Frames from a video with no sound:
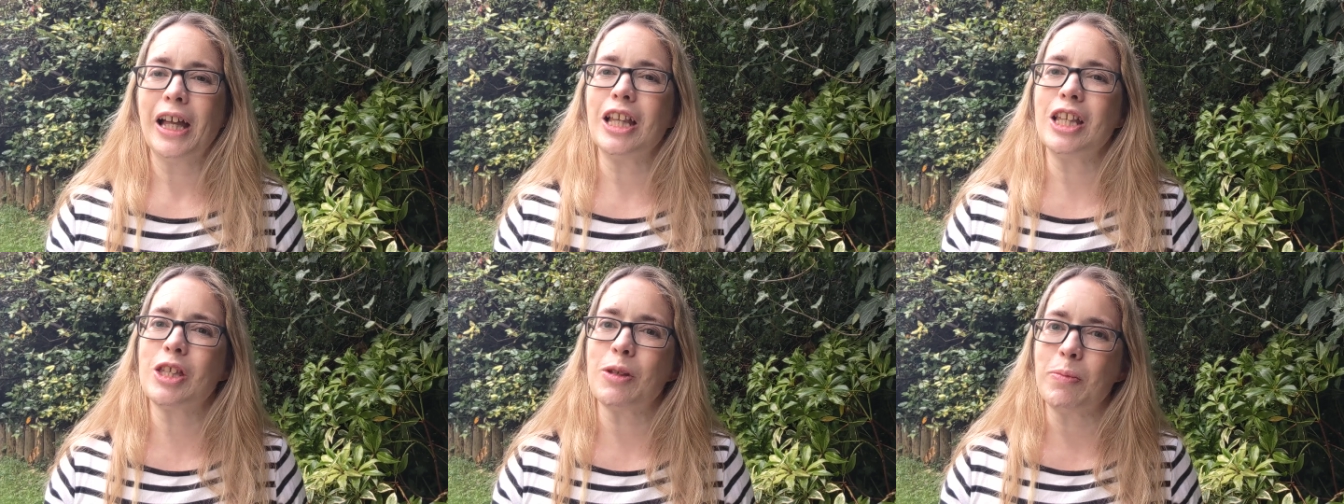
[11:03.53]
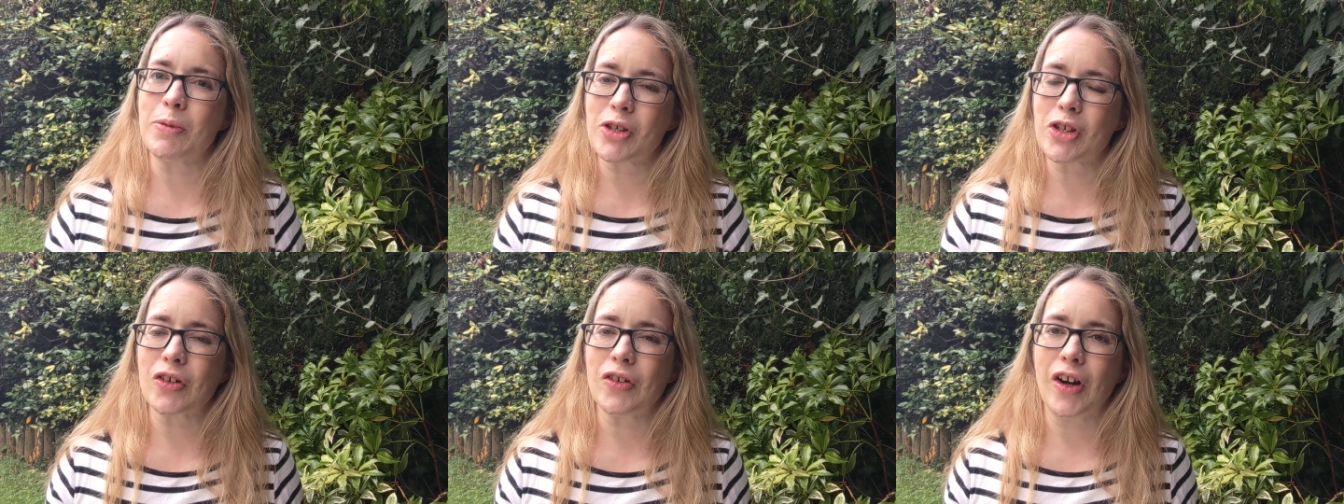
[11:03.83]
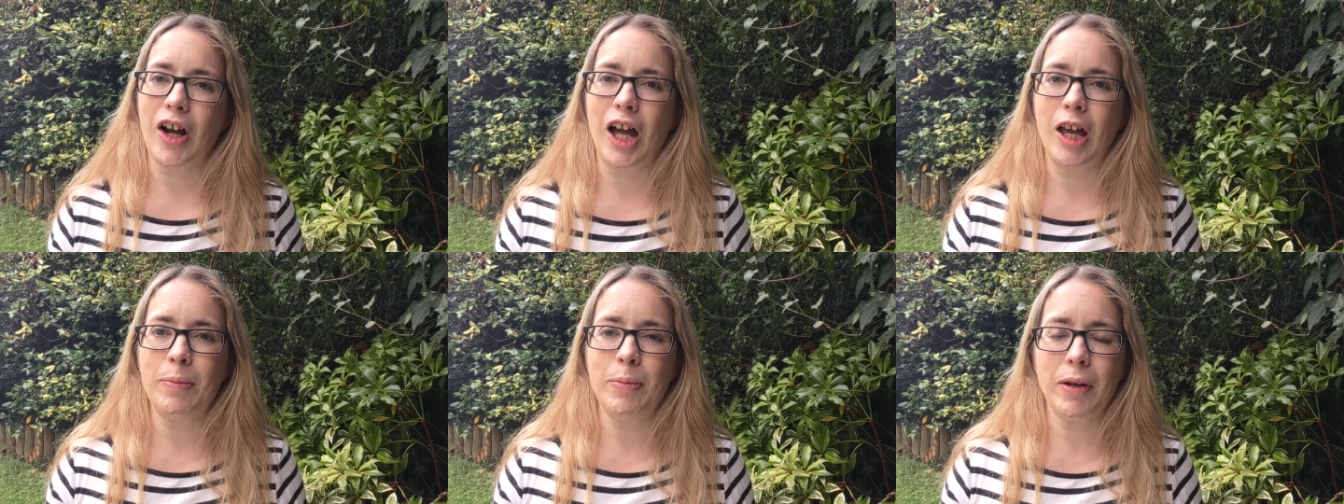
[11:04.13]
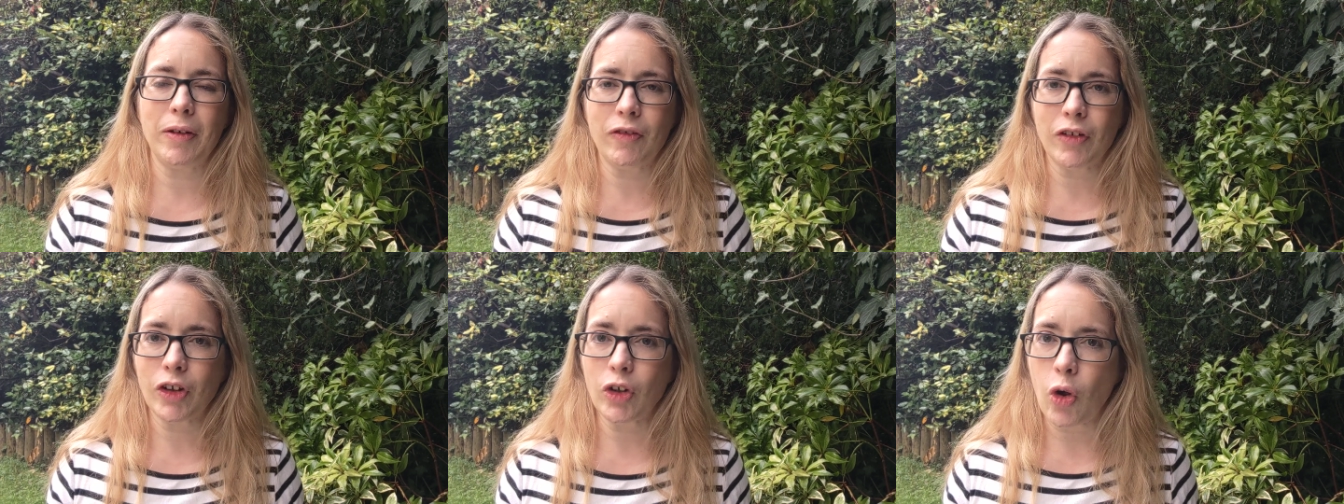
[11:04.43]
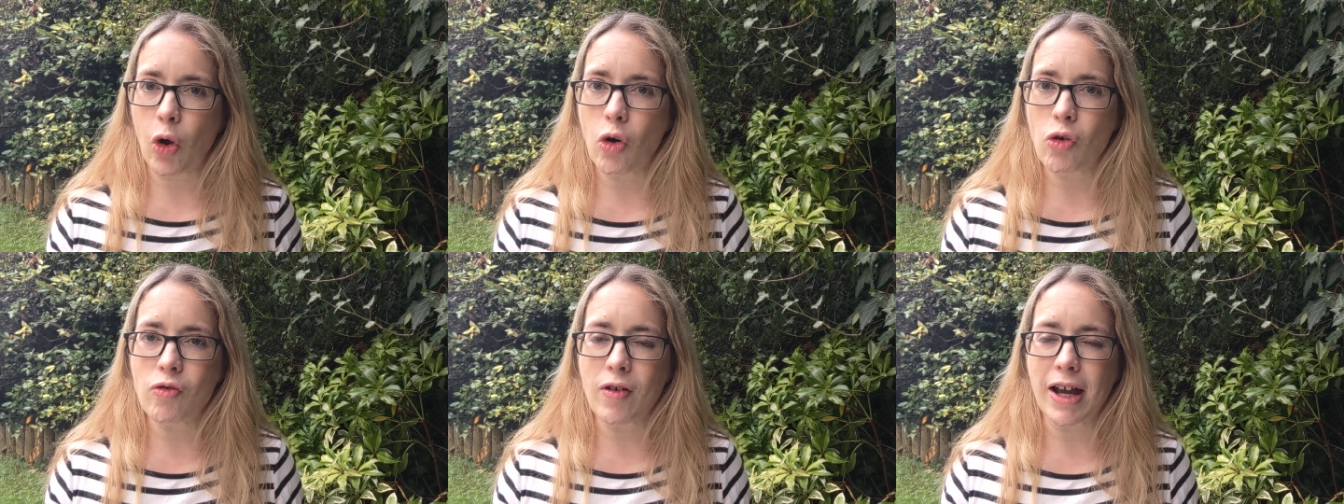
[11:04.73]
and subscribe if you're
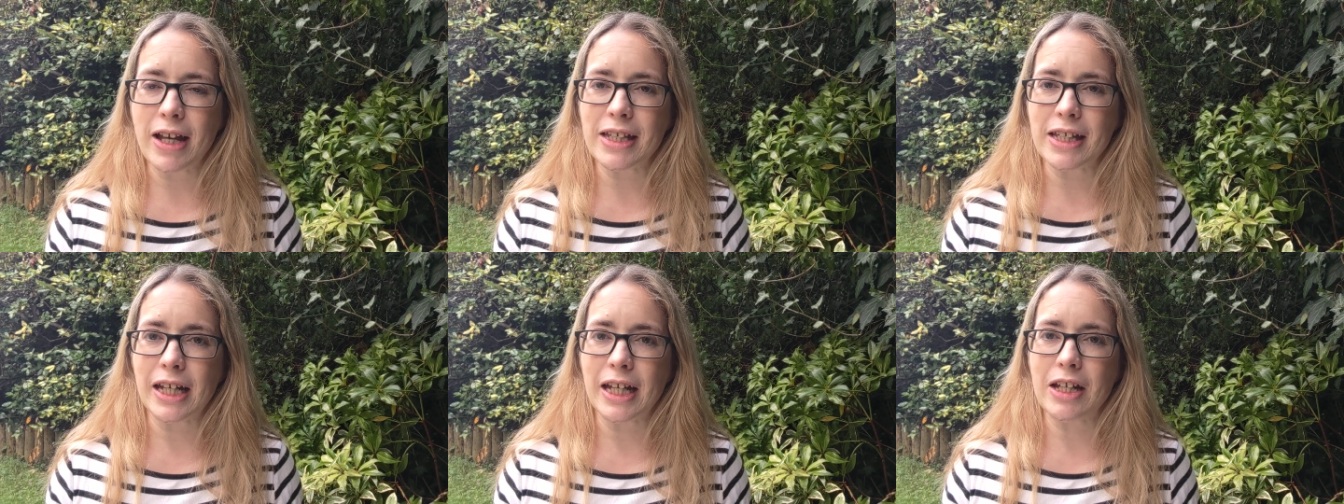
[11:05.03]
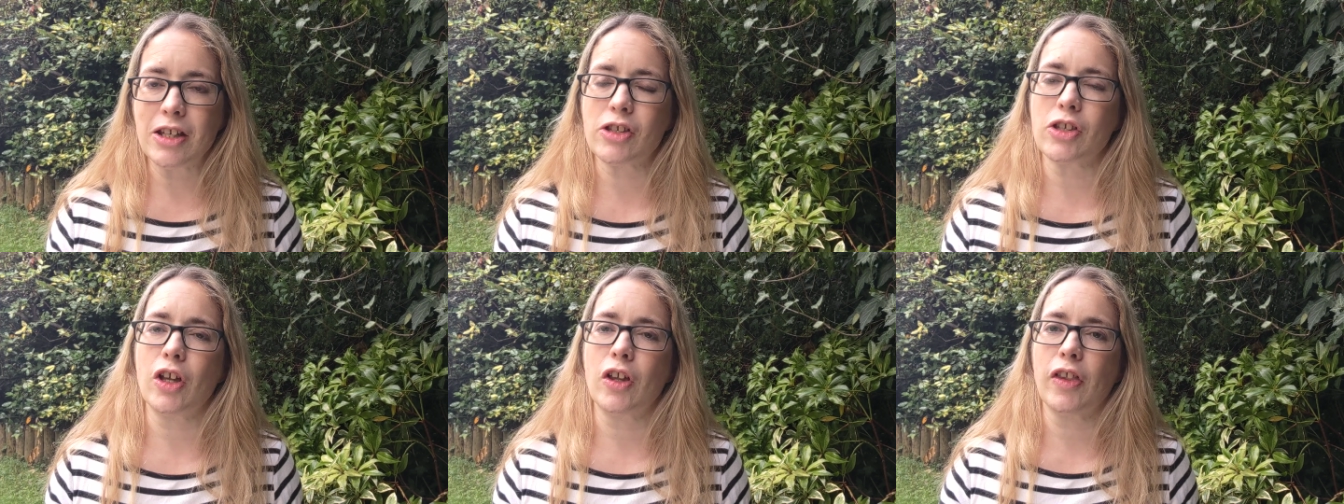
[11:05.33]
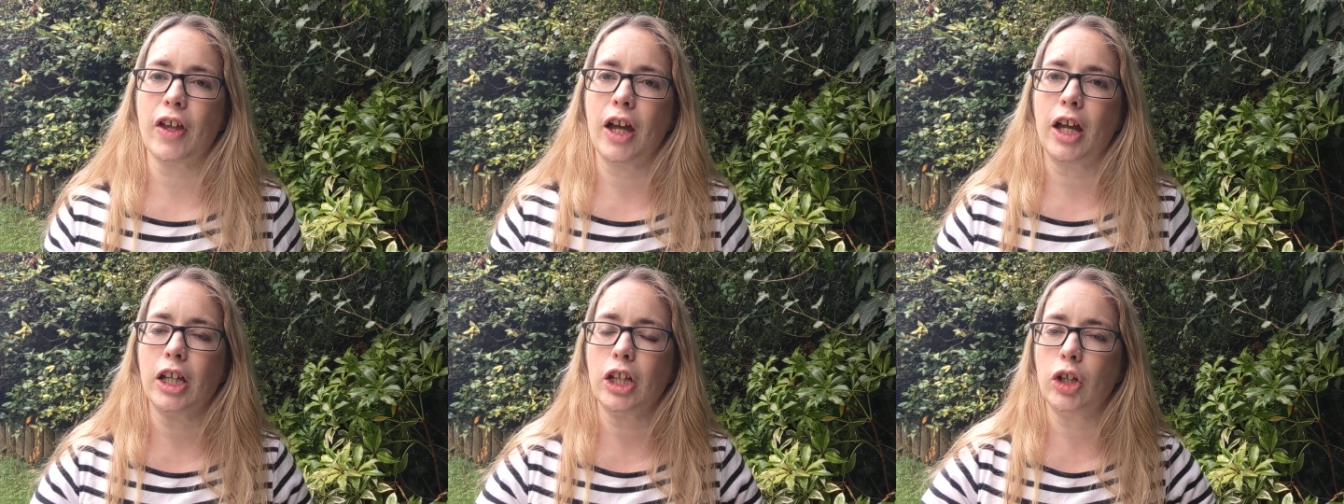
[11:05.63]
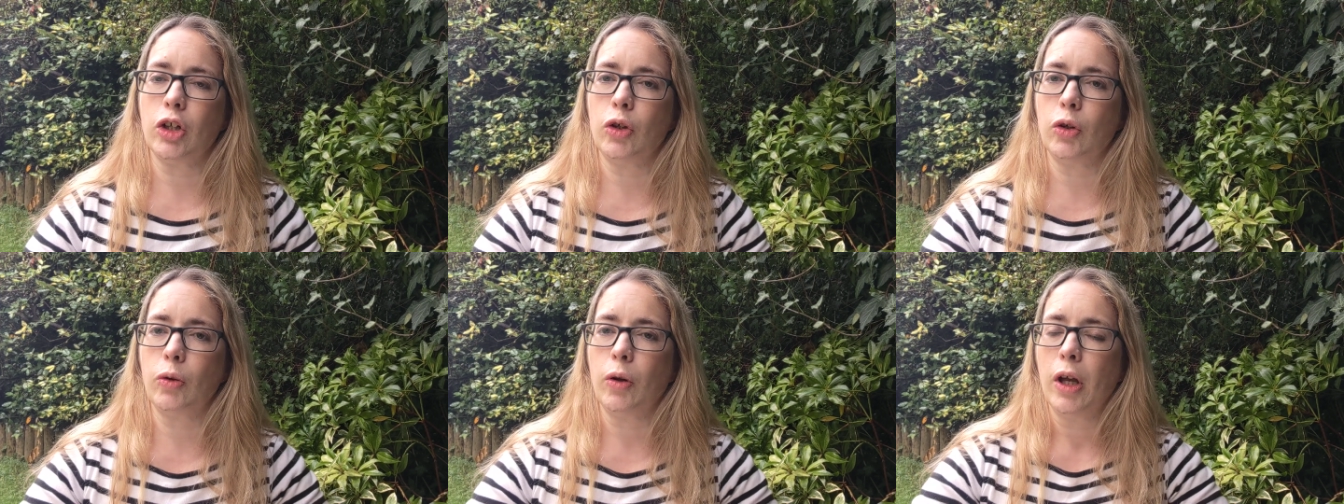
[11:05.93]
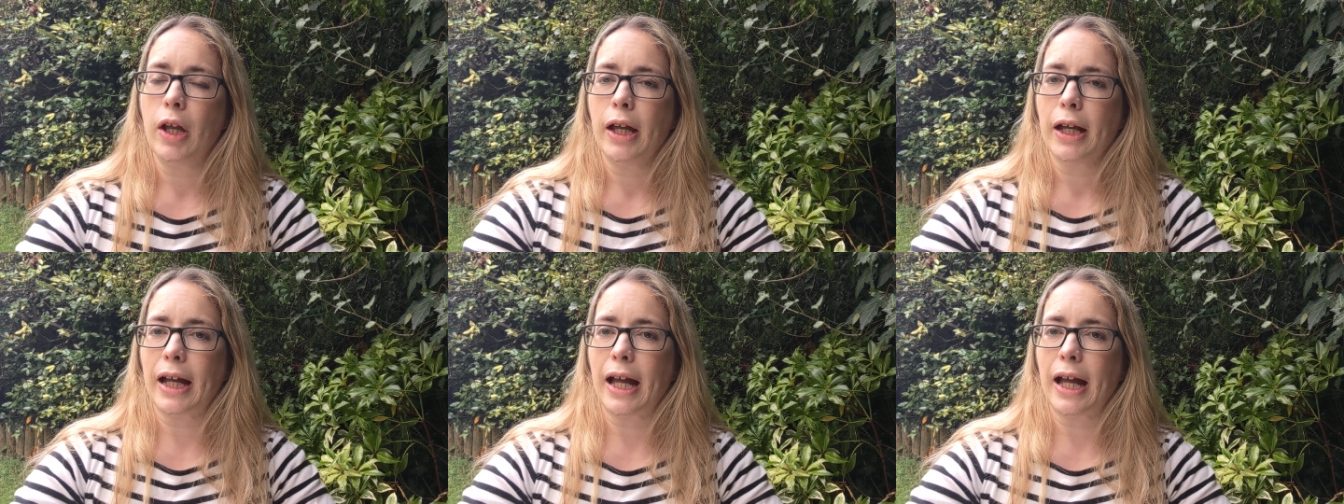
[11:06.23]
not already so that you